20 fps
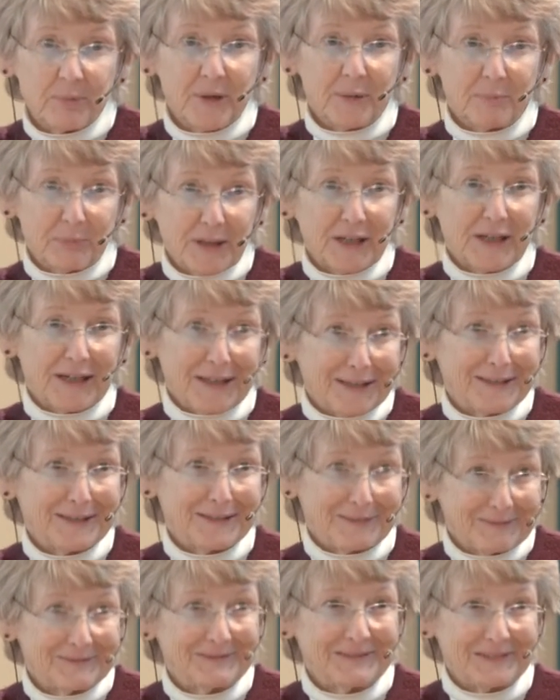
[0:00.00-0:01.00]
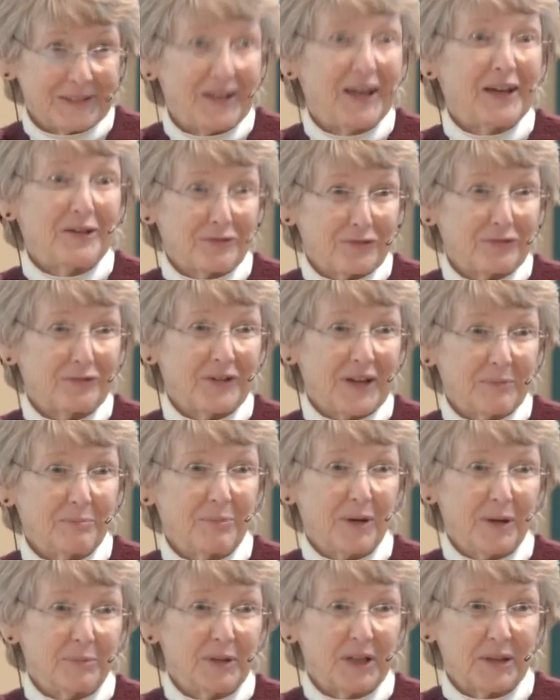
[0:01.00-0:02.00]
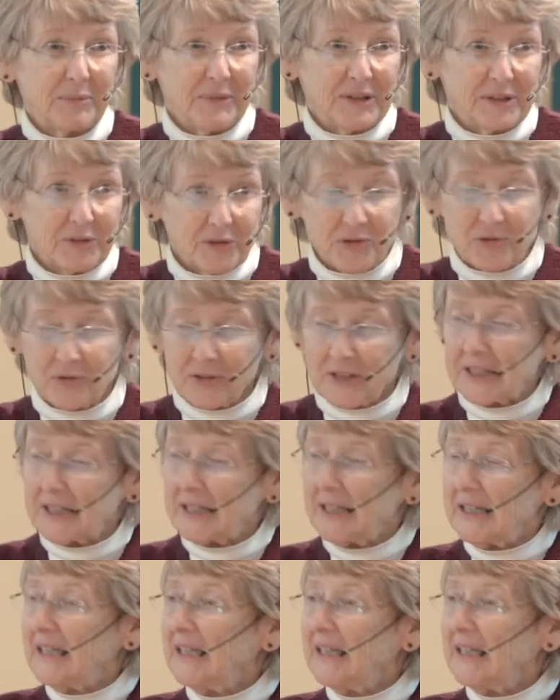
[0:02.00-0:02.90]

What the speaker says: public life and public ministry.